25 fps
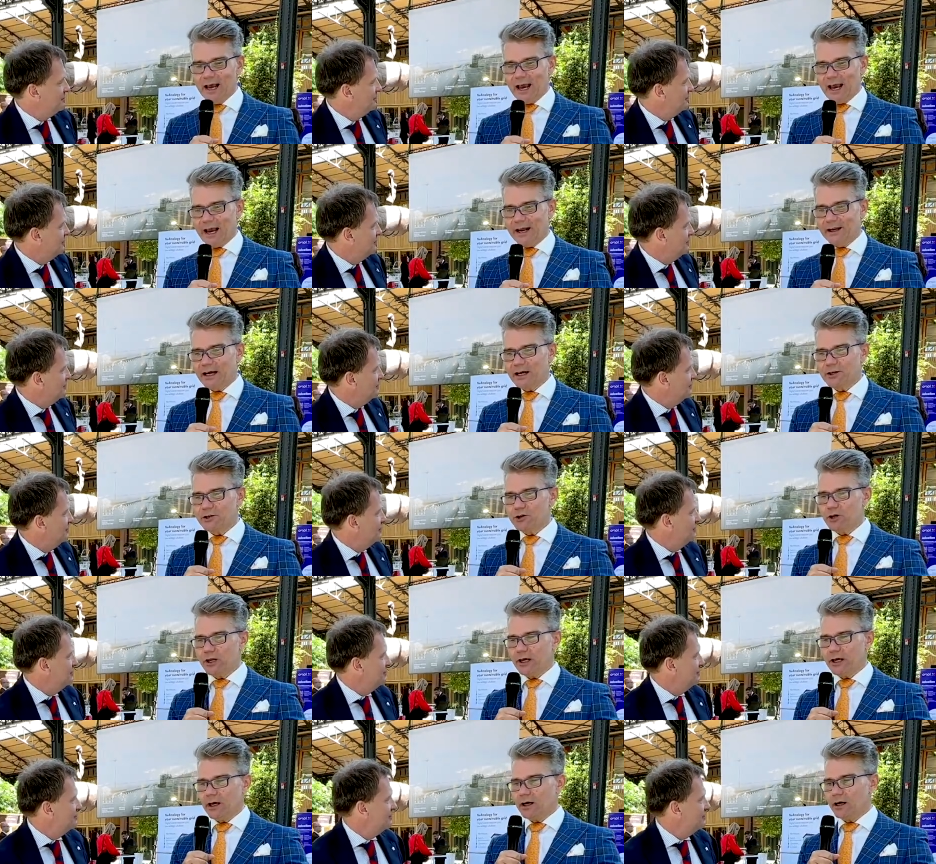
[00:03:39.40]
Speaker 1: And
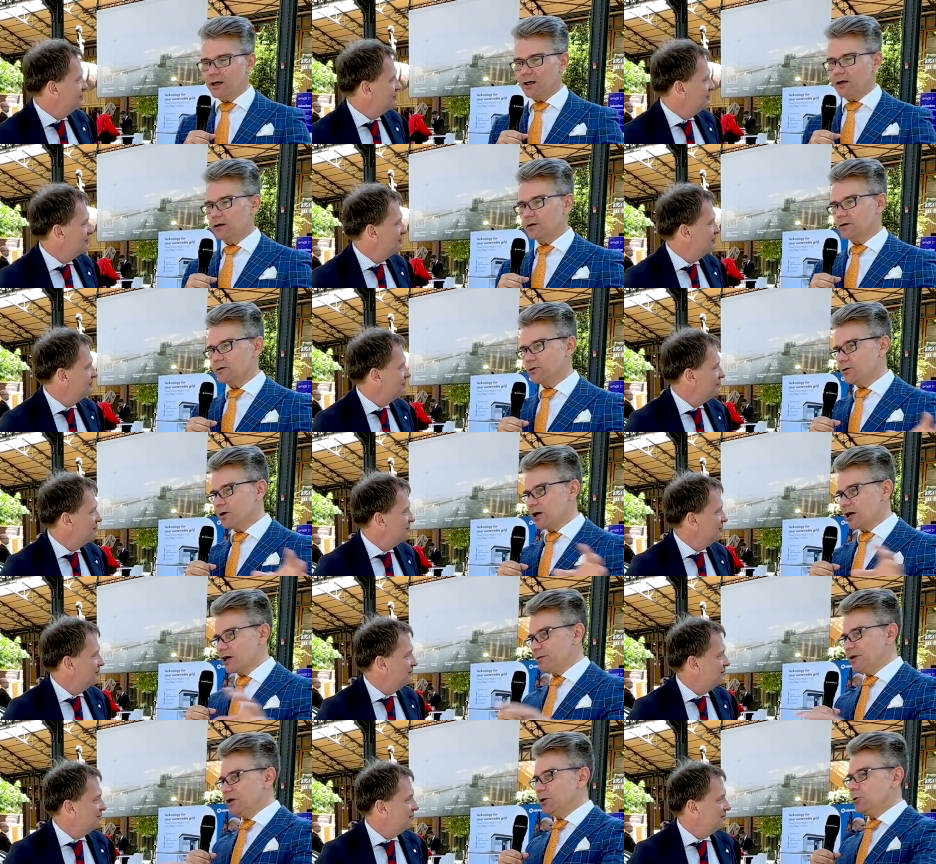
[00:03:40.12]
actually, uh, you
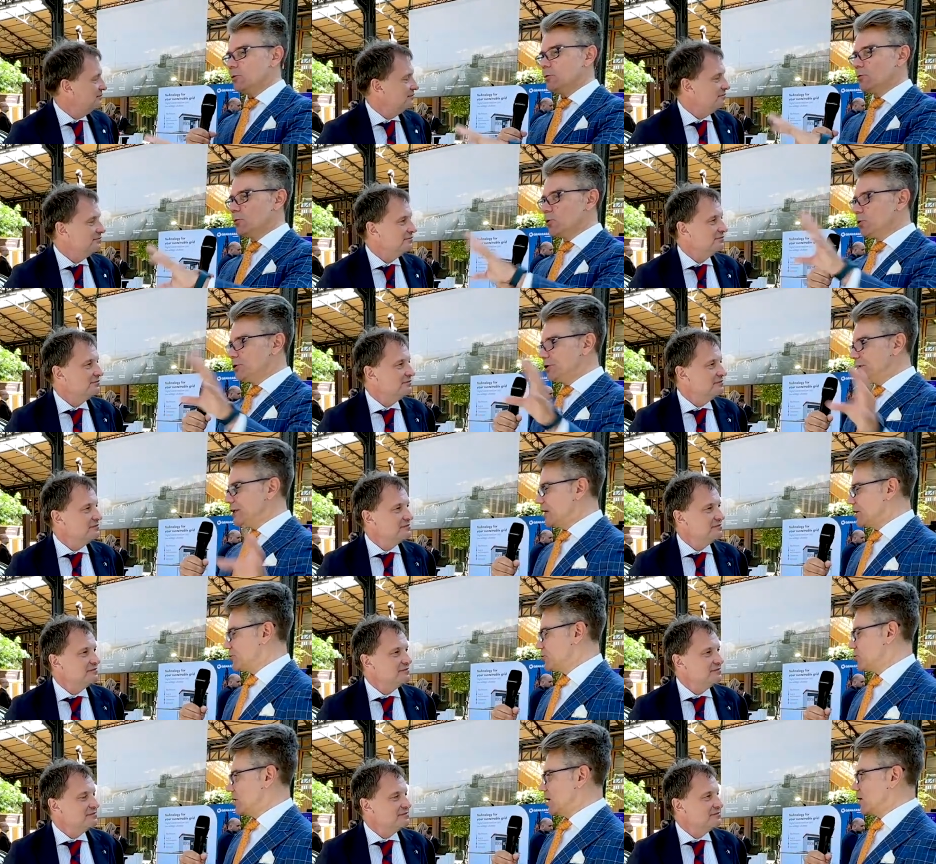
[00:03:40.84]
are a
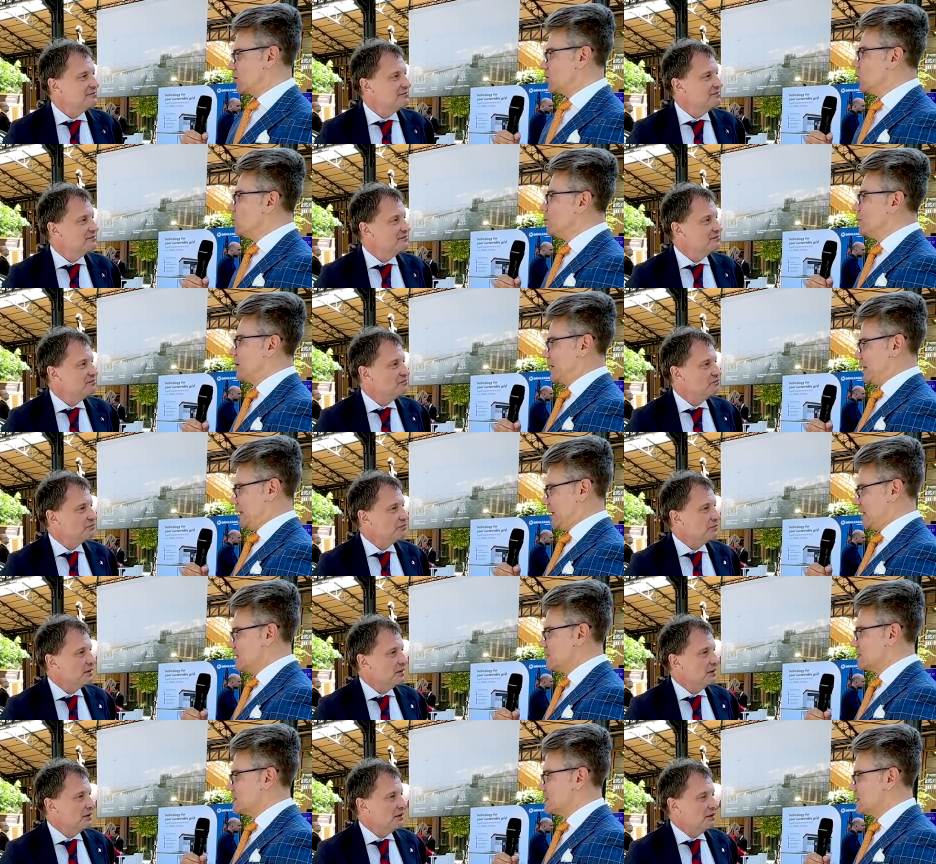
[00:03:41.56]
multinational company,
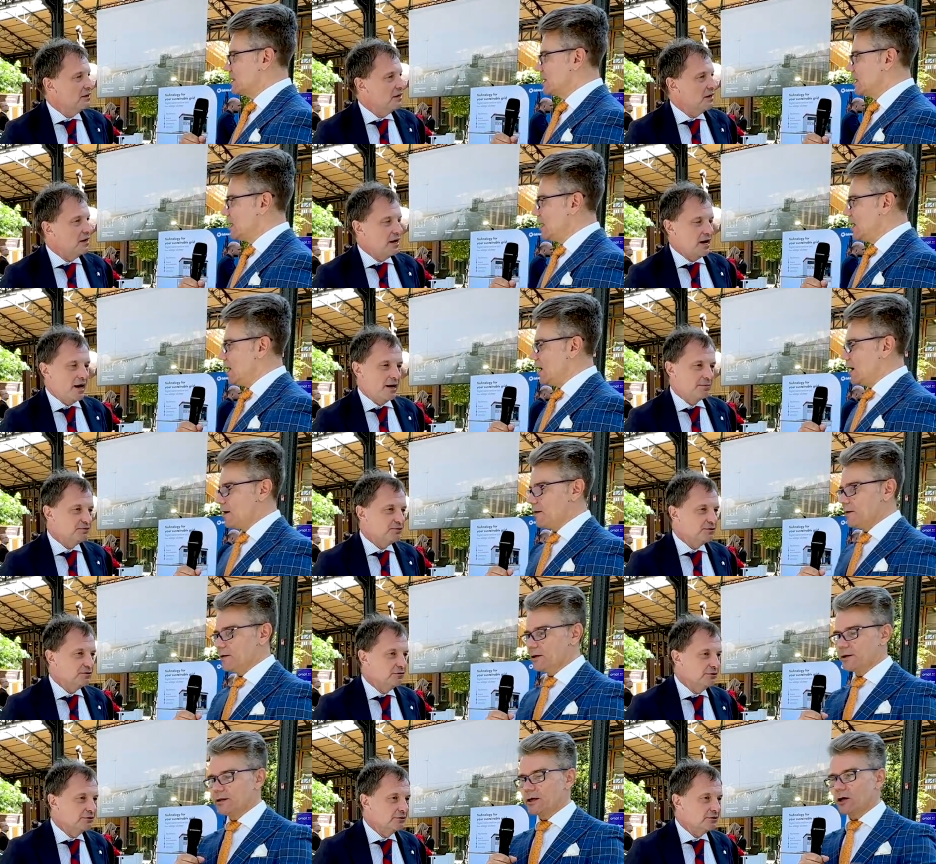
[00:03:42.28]
yes?
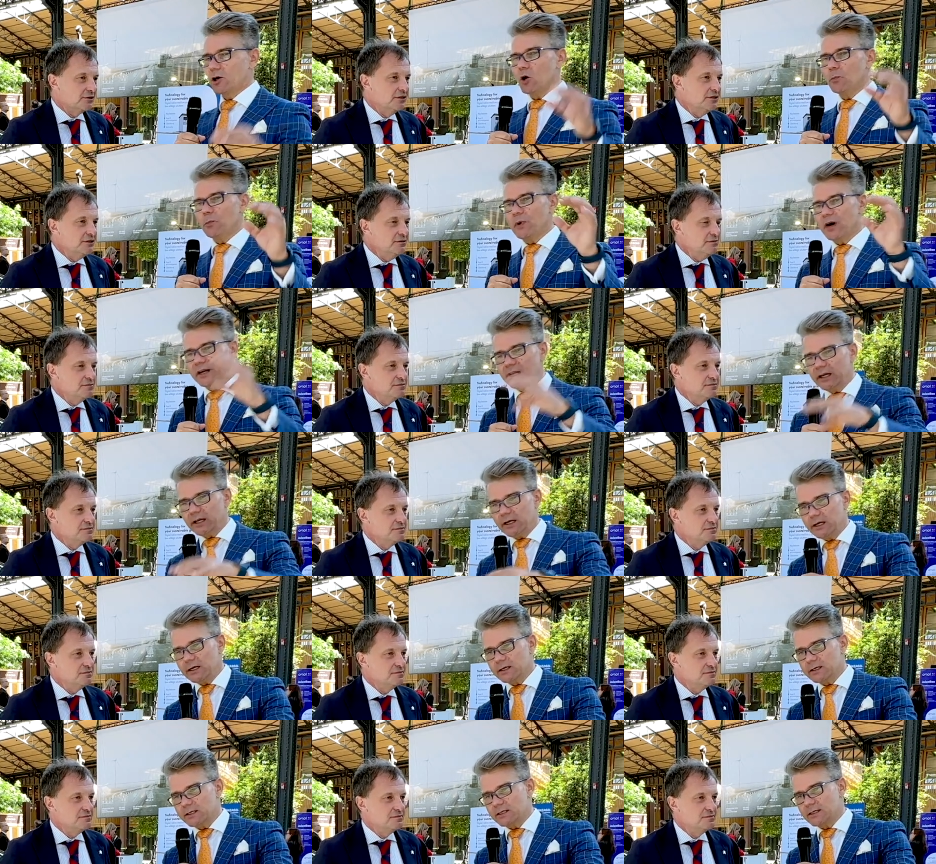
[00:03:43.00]
Absolutely. Uh, the company
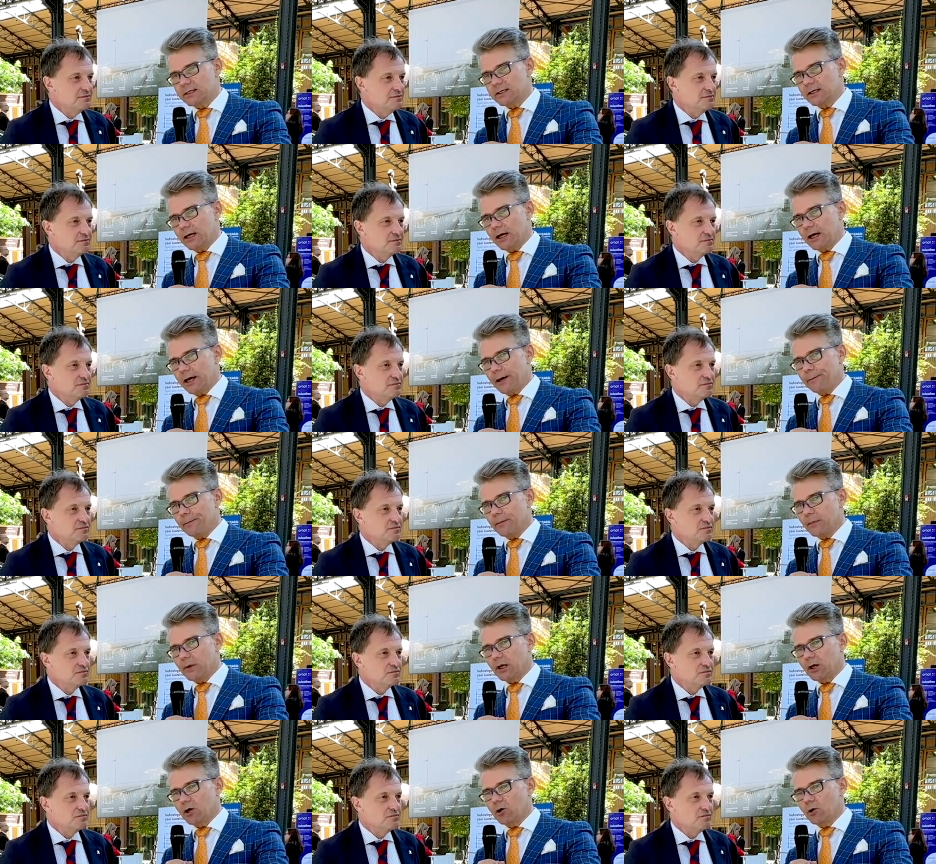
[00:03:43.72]
is uh,
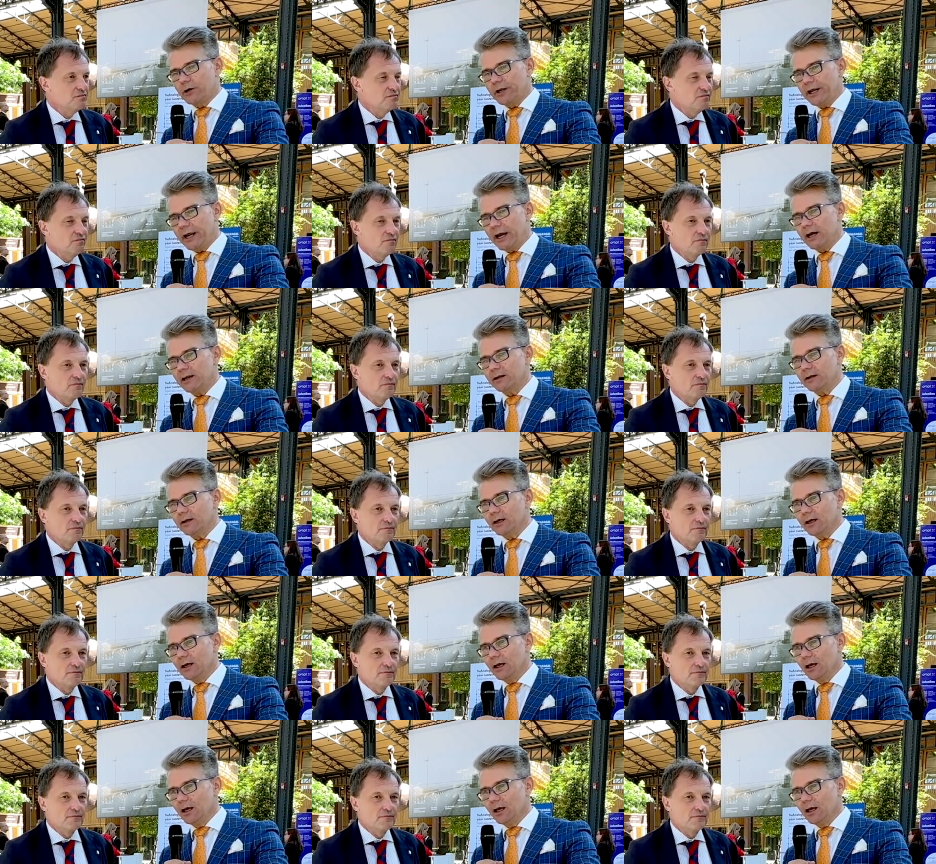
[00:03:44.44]
Korean,